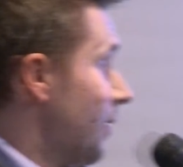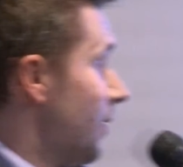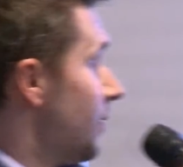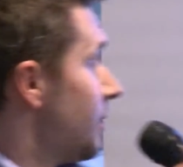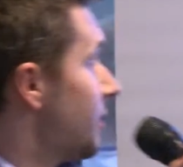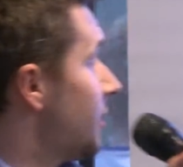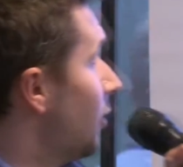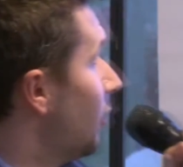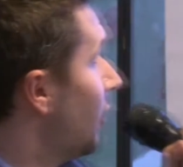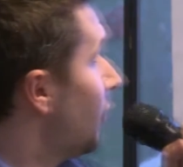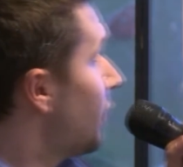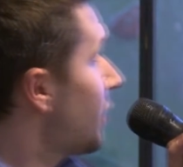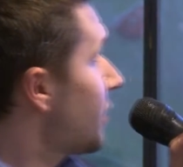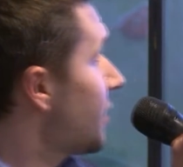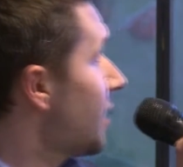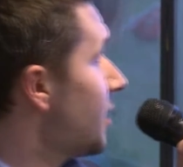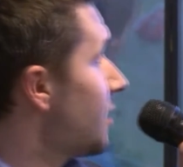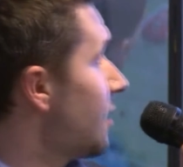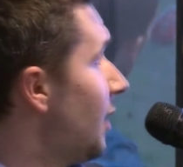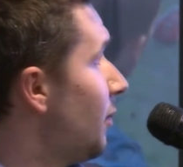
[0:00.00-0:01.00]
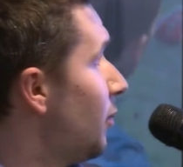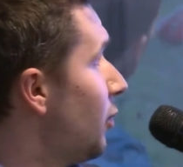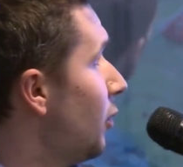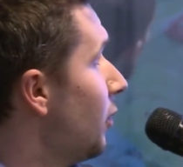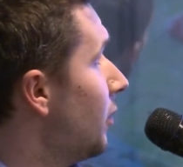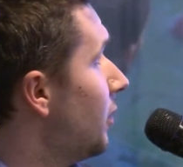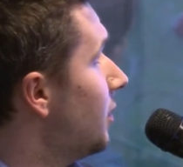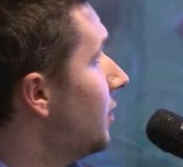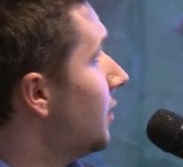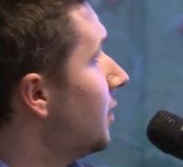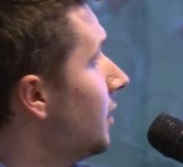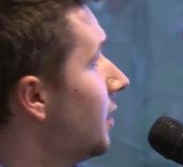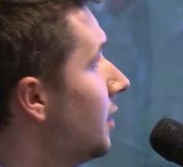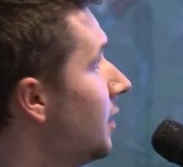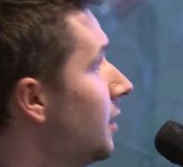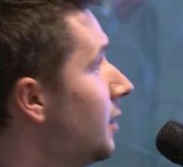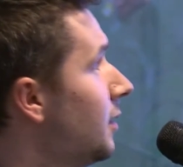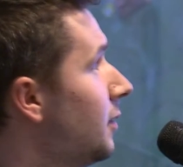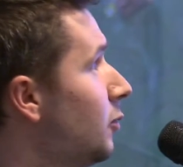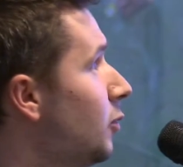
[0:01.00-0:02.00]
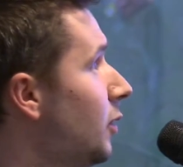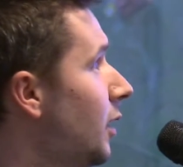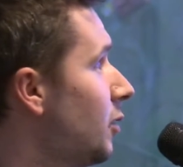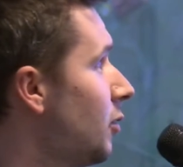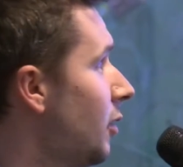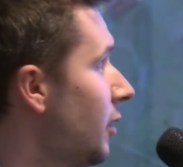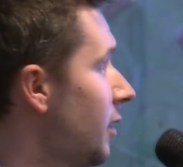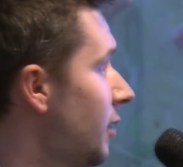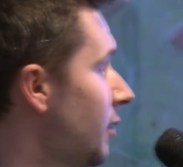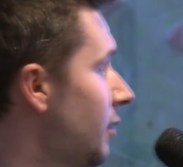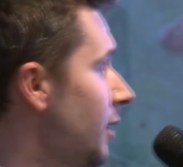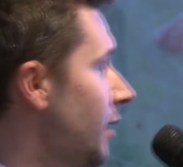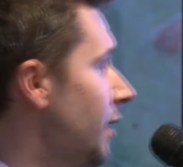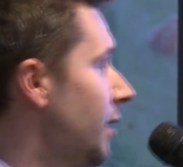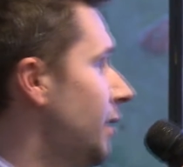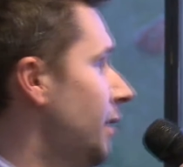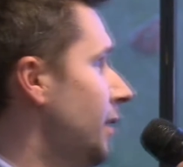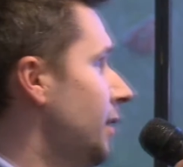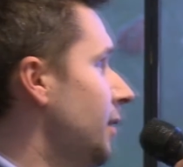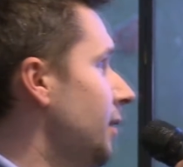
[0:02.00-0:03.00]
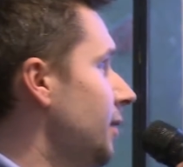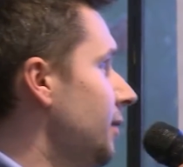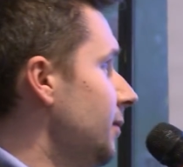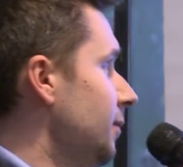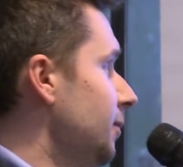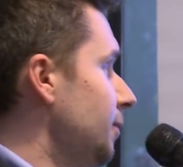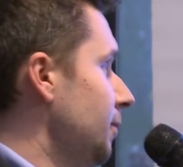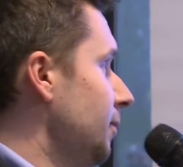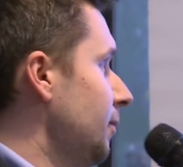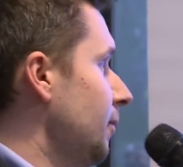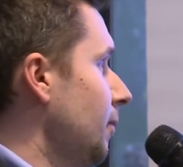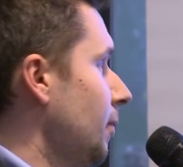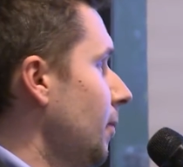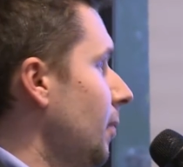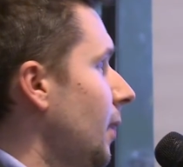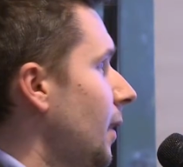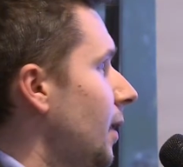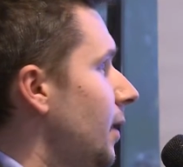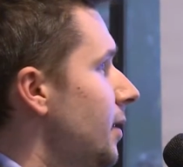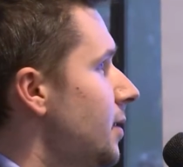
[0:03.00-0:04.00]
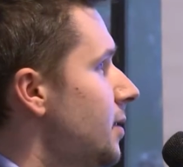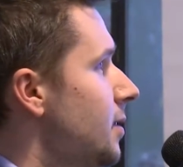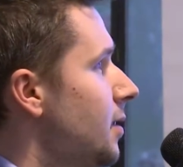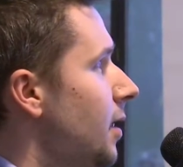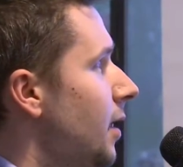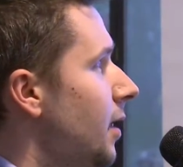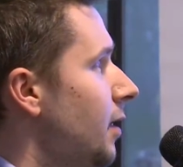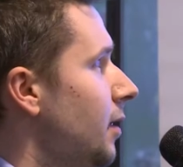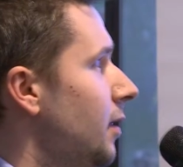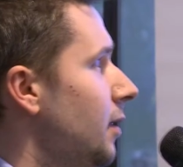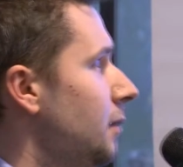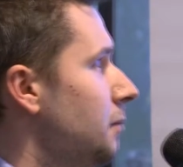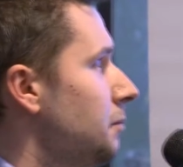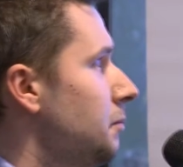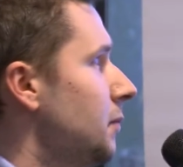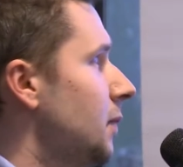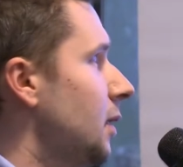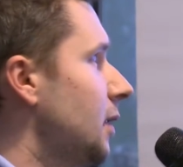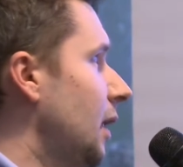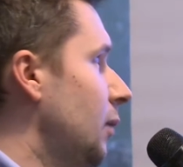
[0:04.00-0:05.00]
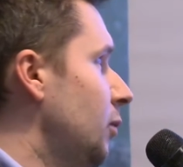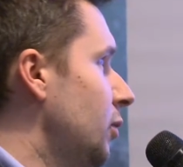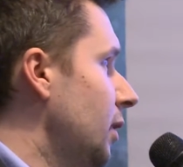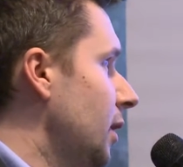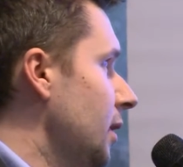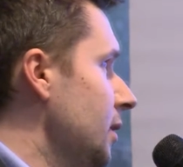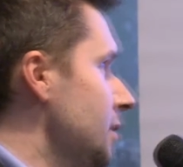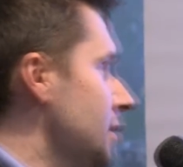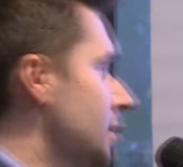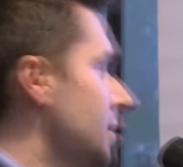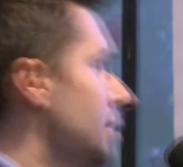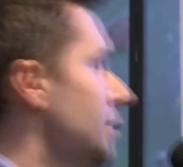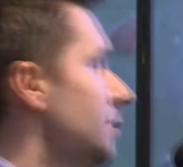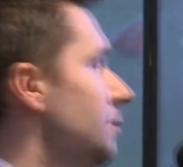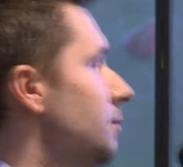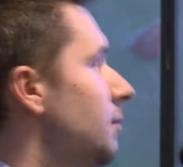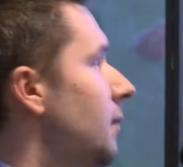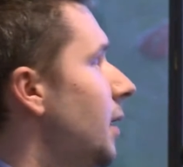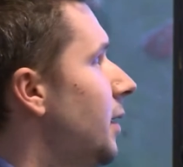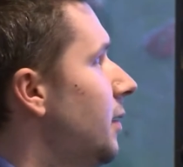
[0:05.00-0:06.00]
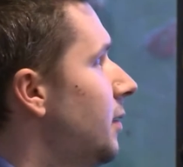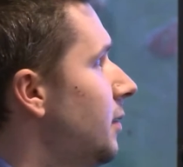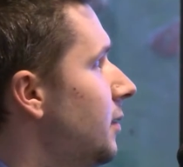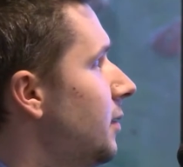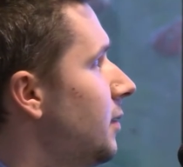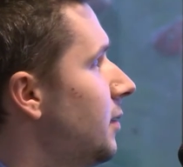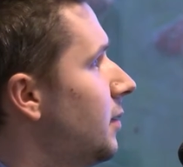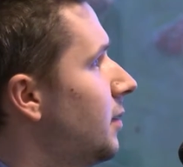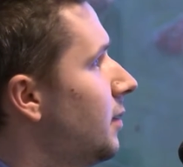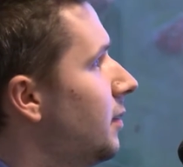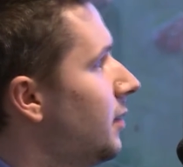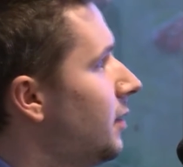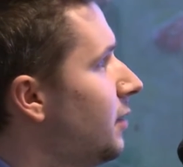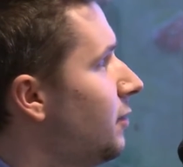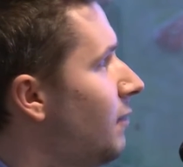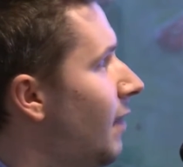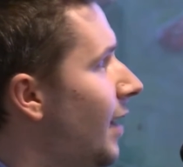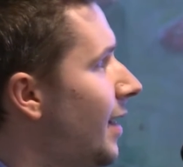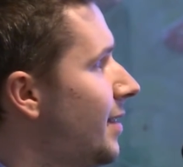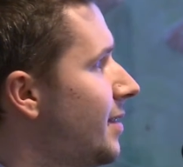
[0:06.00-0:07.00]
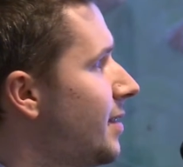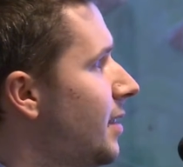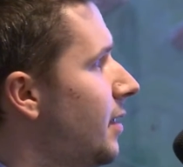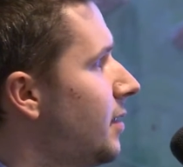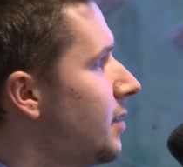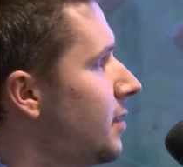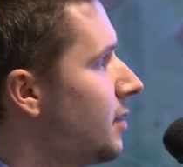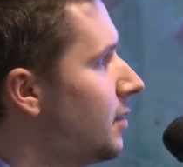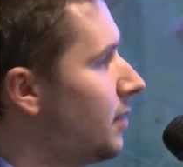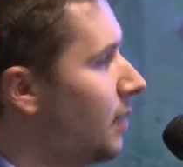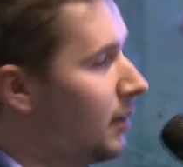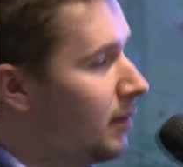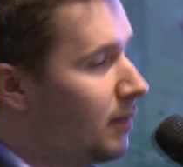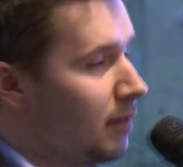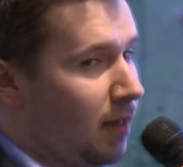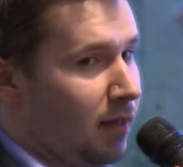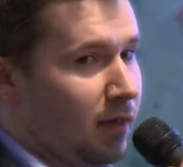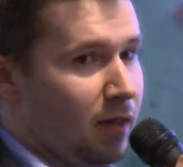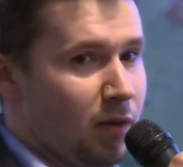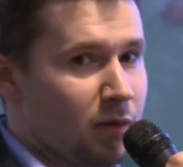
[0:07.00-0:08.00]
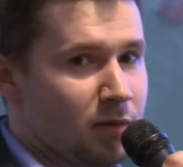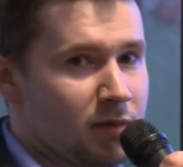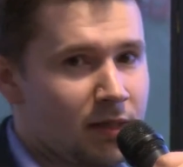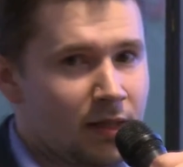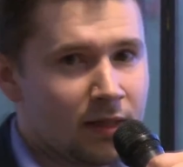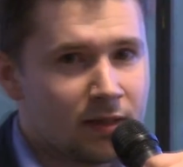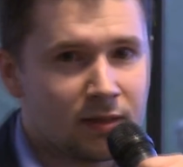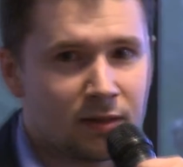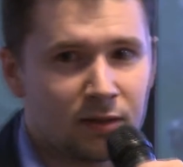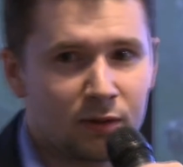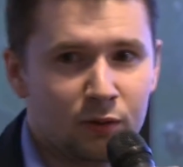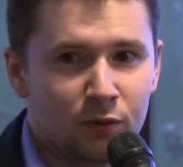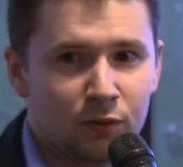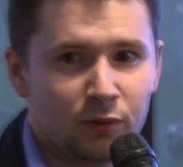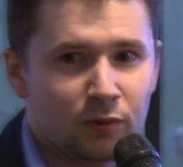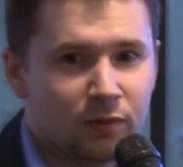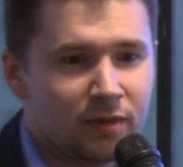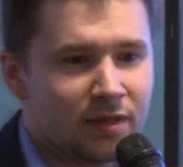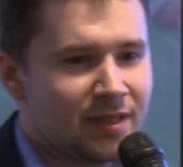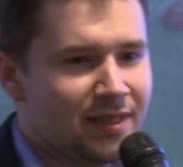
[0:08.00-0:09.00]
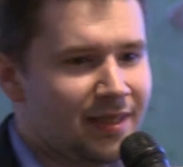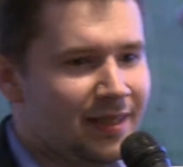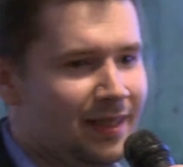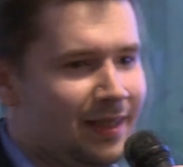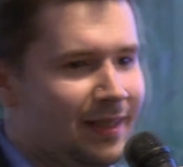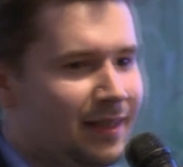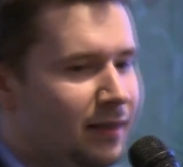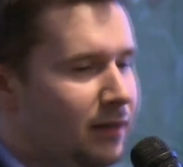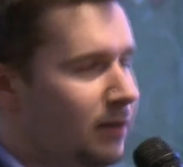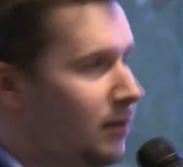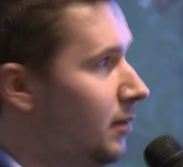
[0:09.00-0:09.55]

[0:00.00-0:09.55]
So the first example, we are working on let's say, cameras and devices that allows us to see